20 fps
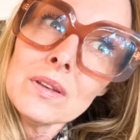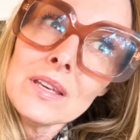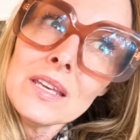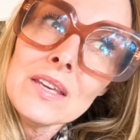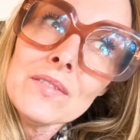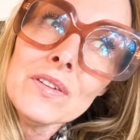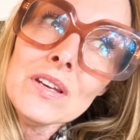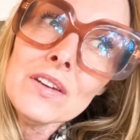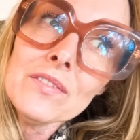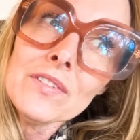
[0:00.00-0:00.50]

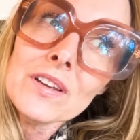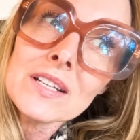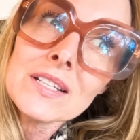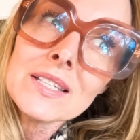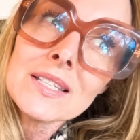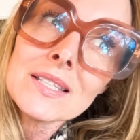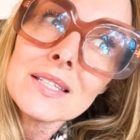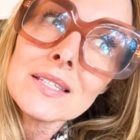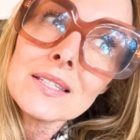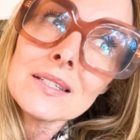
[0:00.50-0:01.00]
Even if
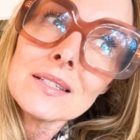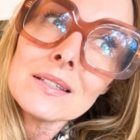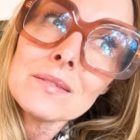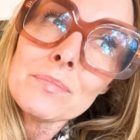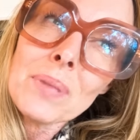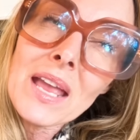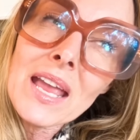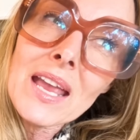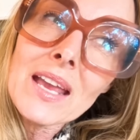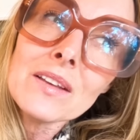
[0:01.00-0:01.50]
it's
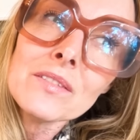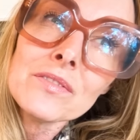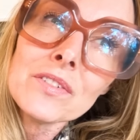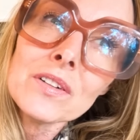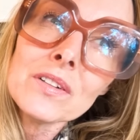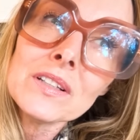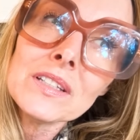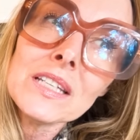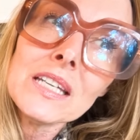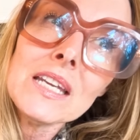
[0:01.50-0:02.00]

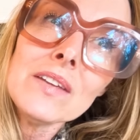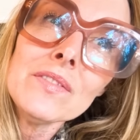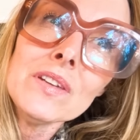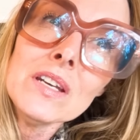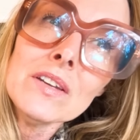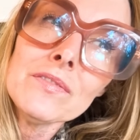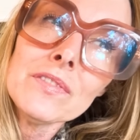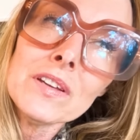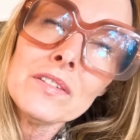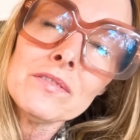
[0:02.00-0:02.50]
painful and even
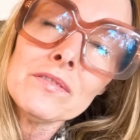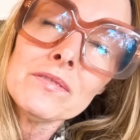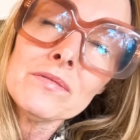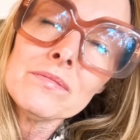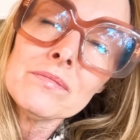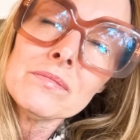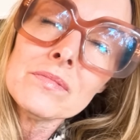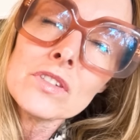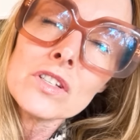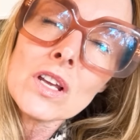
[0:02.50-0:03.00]
if it
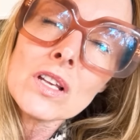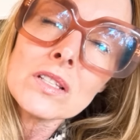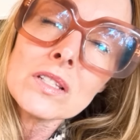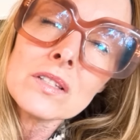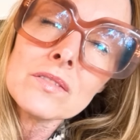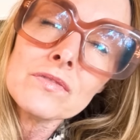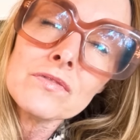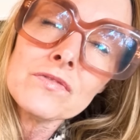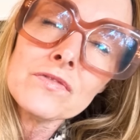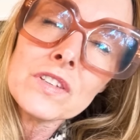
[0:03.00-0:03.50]

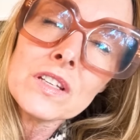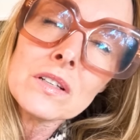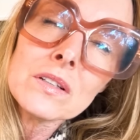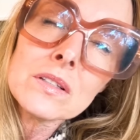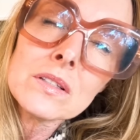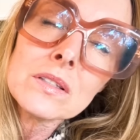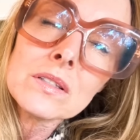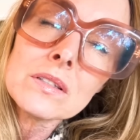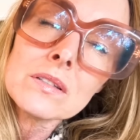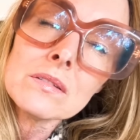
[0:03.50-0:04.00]
just
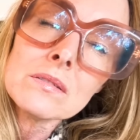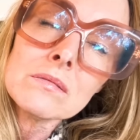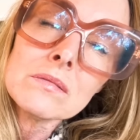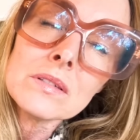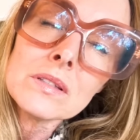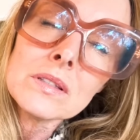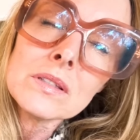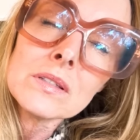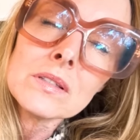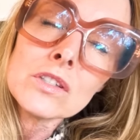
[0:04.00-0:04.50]
feels
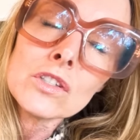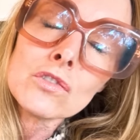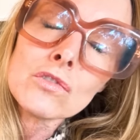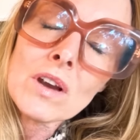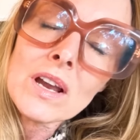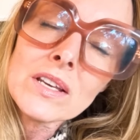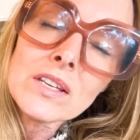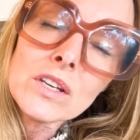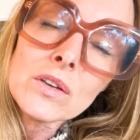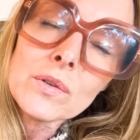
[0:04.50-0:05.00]

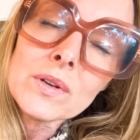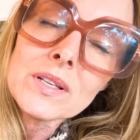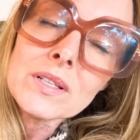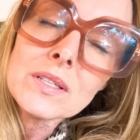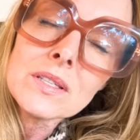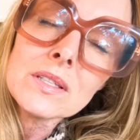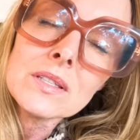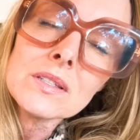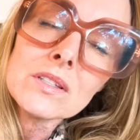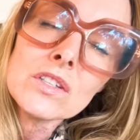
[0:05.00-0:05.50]

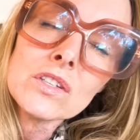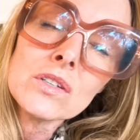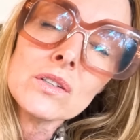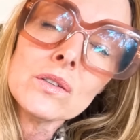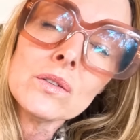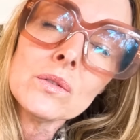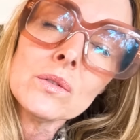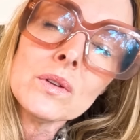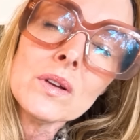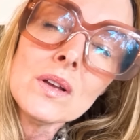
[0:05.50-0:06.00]
strenuous
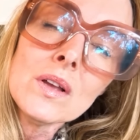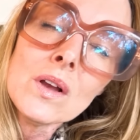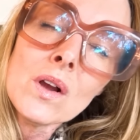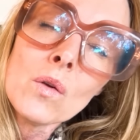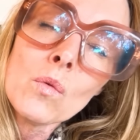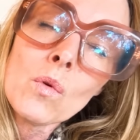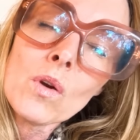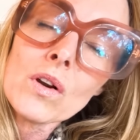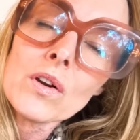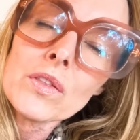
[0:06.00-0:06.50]
to
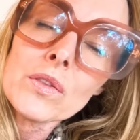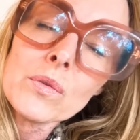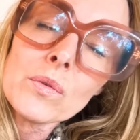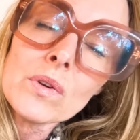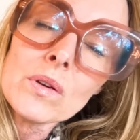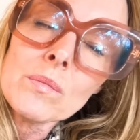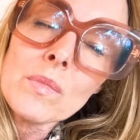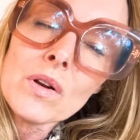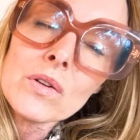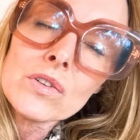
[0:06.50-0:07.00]
work
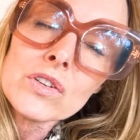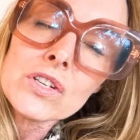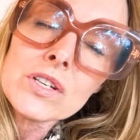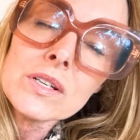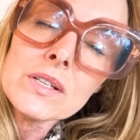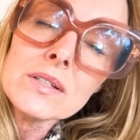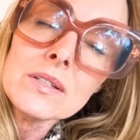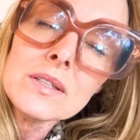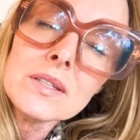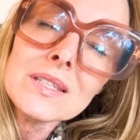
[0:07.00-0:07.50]
through
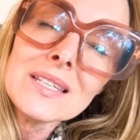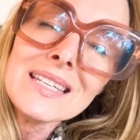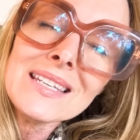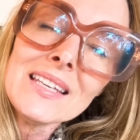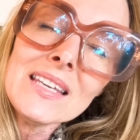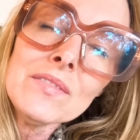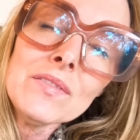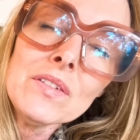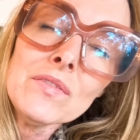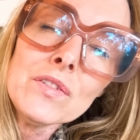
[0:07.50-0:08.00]
emotions,
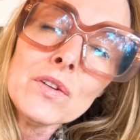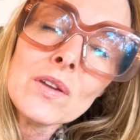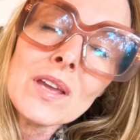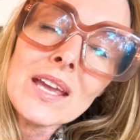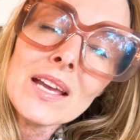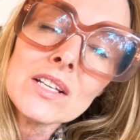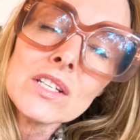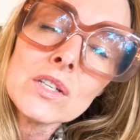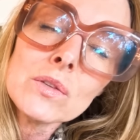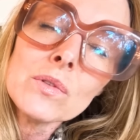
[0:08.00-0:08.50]
even if you
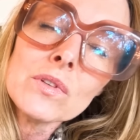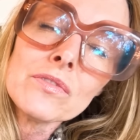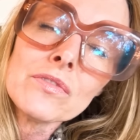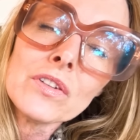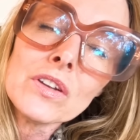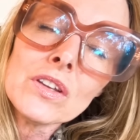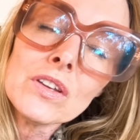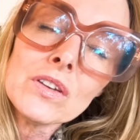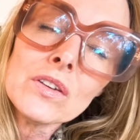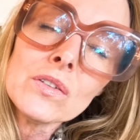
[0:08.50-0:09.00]
can't do it for
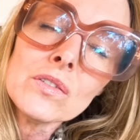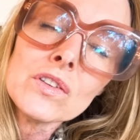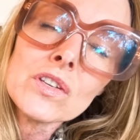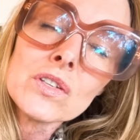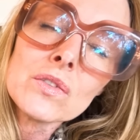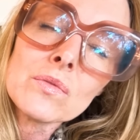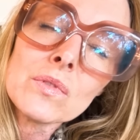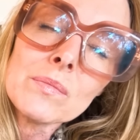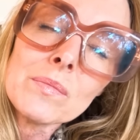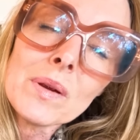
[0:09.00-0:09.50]
you,
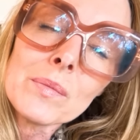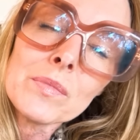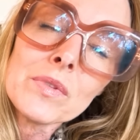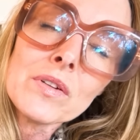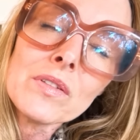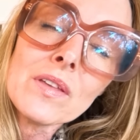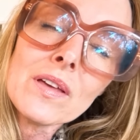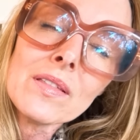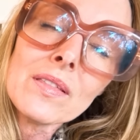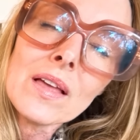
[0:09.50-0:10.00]
just
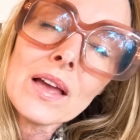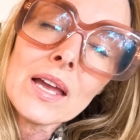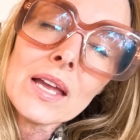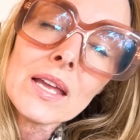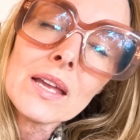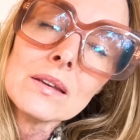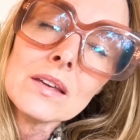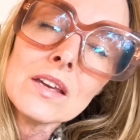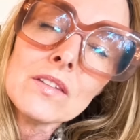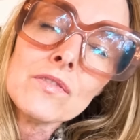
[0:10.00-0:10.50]
remember that
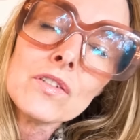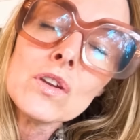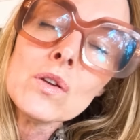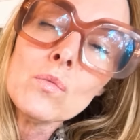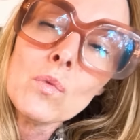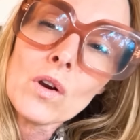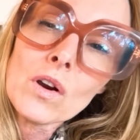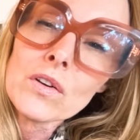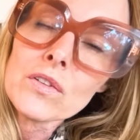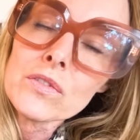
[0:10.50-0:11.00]
like if you
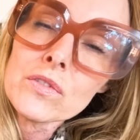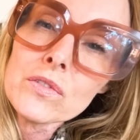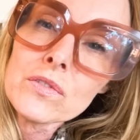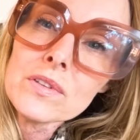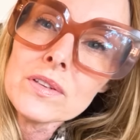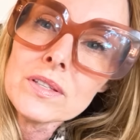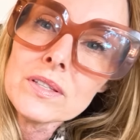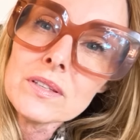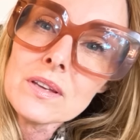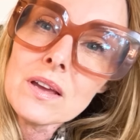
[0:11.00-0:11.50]
work through
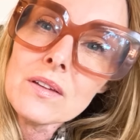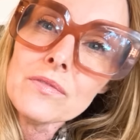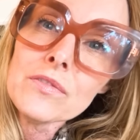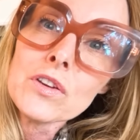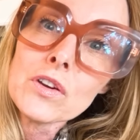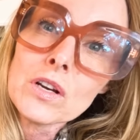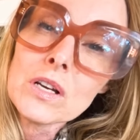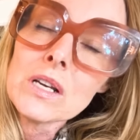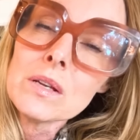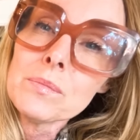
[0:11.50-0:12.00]
this stuff,
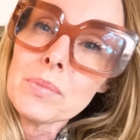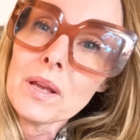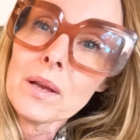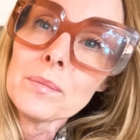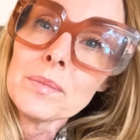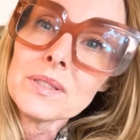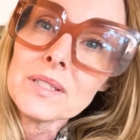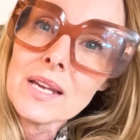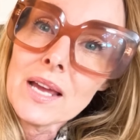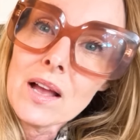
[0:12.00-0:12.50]
you're going to be
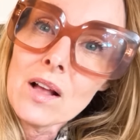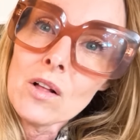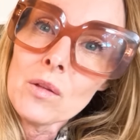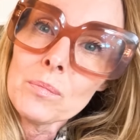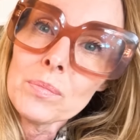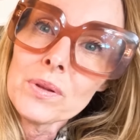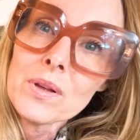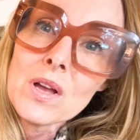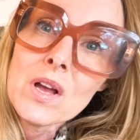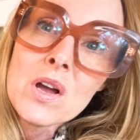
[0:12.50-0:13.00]
able to
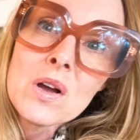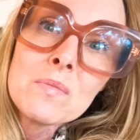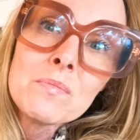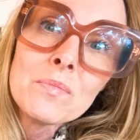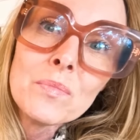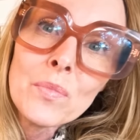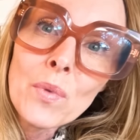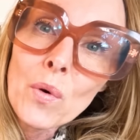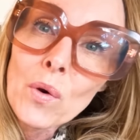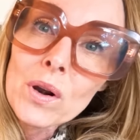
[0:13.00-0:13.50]
help
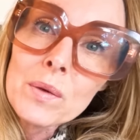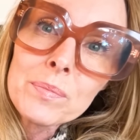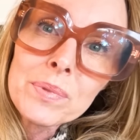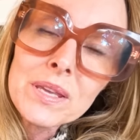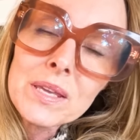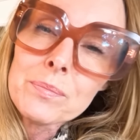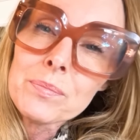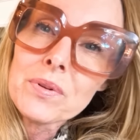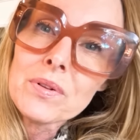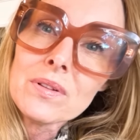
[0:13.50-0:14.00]
more
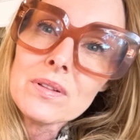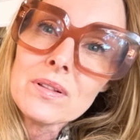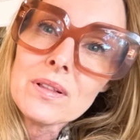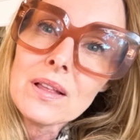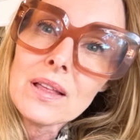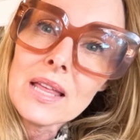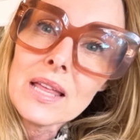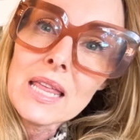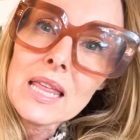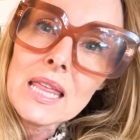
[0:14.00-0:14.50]
people
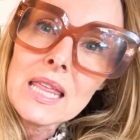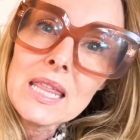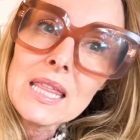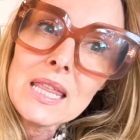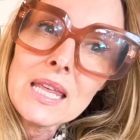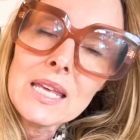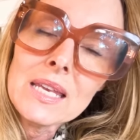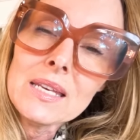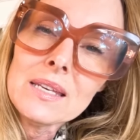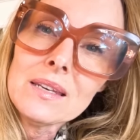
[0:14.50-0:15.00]

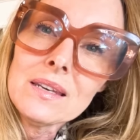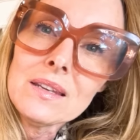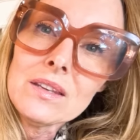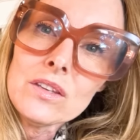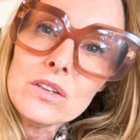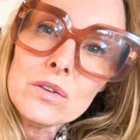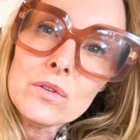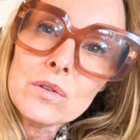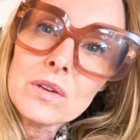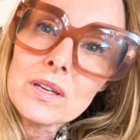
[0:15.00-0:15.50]
than
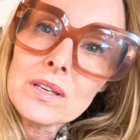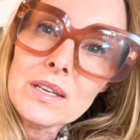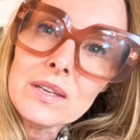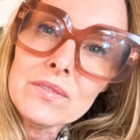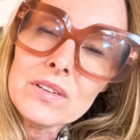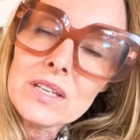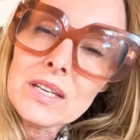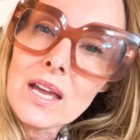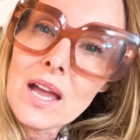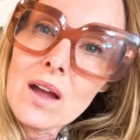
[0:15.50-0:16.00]
you can
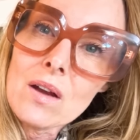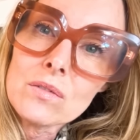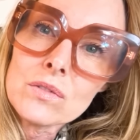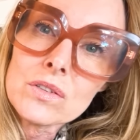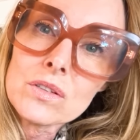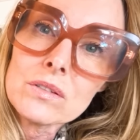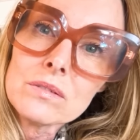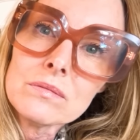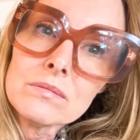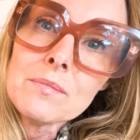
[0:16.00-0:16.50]
even
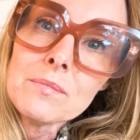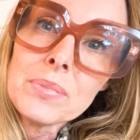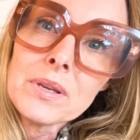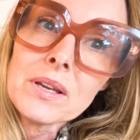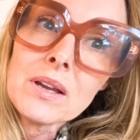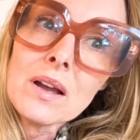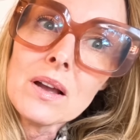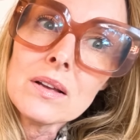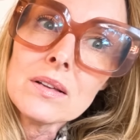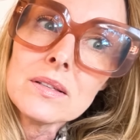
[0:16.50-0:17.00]
count
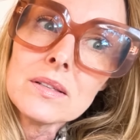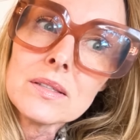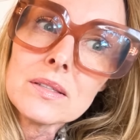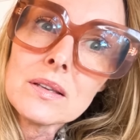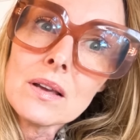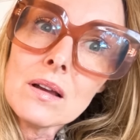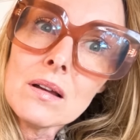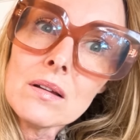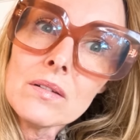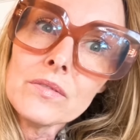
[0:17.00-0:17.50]
because
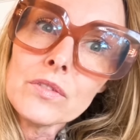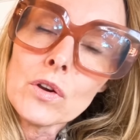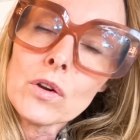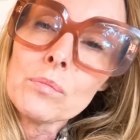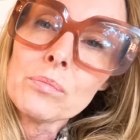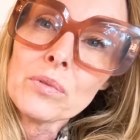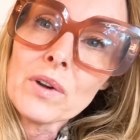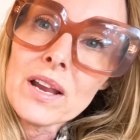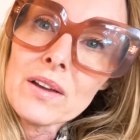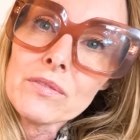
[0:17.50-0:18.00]
of your
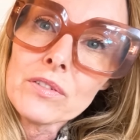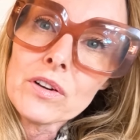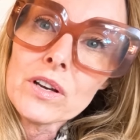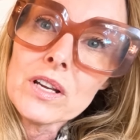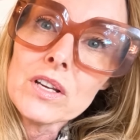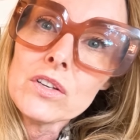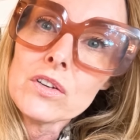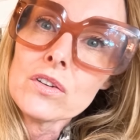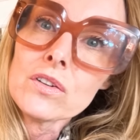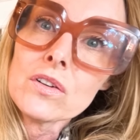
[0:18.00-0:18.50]
bravery
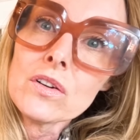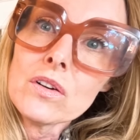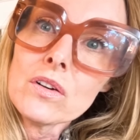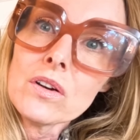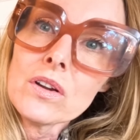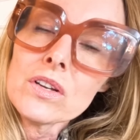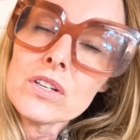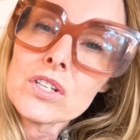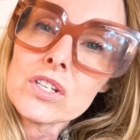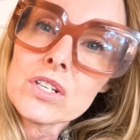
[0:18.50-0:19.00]
and your
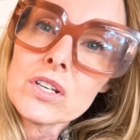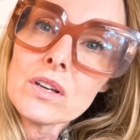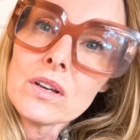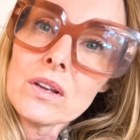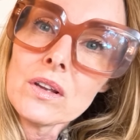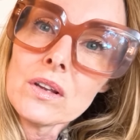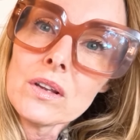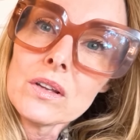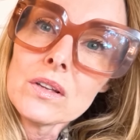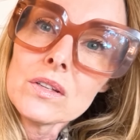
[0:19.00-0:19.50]
courage
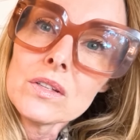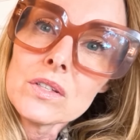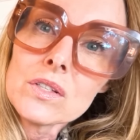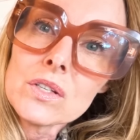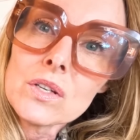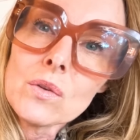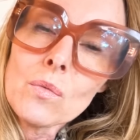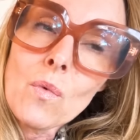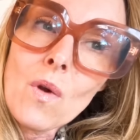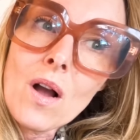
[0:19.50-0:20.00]

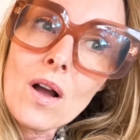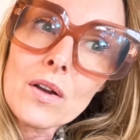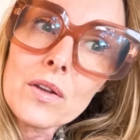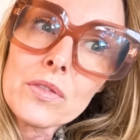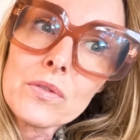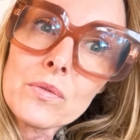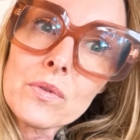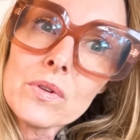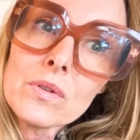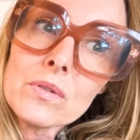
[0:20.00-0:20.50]
to walk
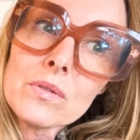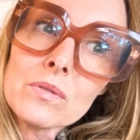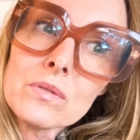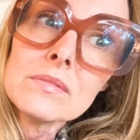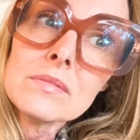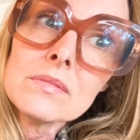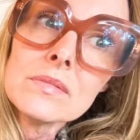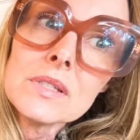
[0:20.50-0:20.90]
through.